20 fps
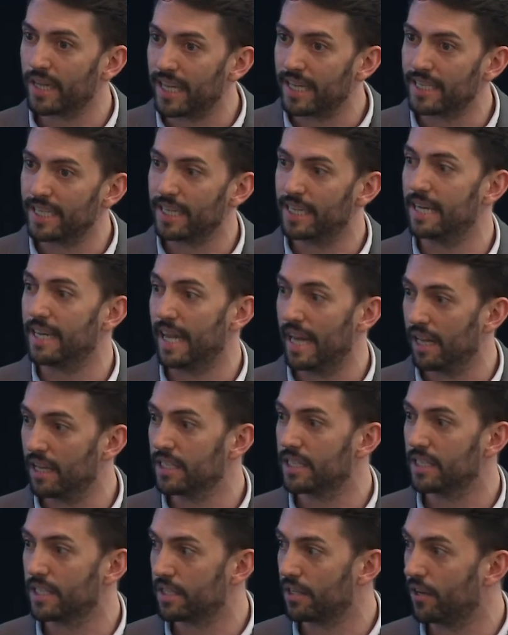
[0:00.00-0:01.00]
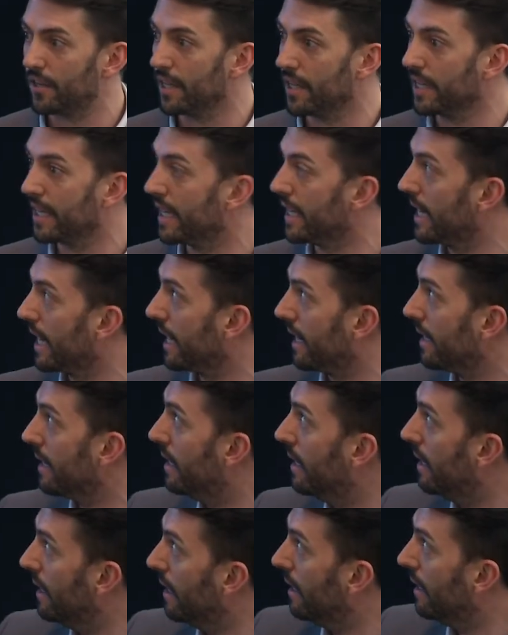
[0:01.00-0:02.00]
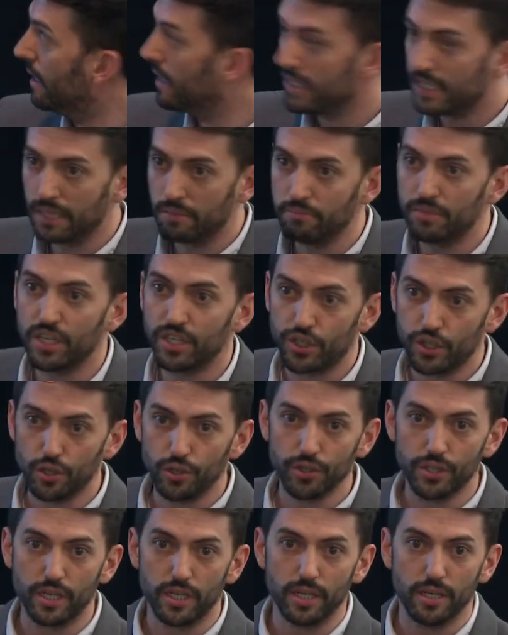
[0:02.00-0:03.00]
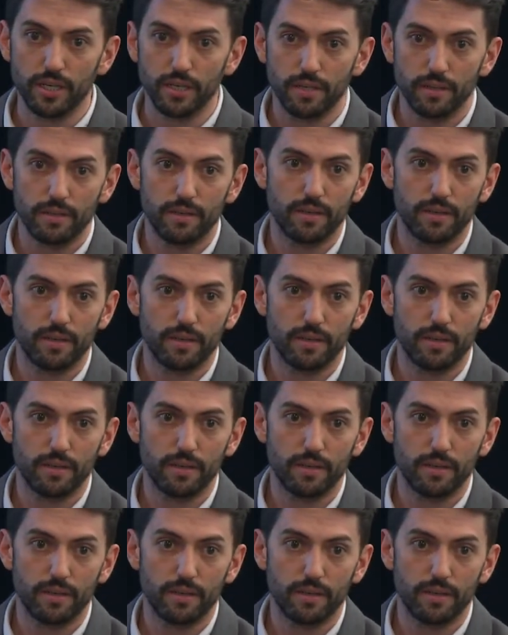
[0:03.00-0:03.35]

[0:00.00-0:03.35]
that did an analysis of all the lit and deemed digital to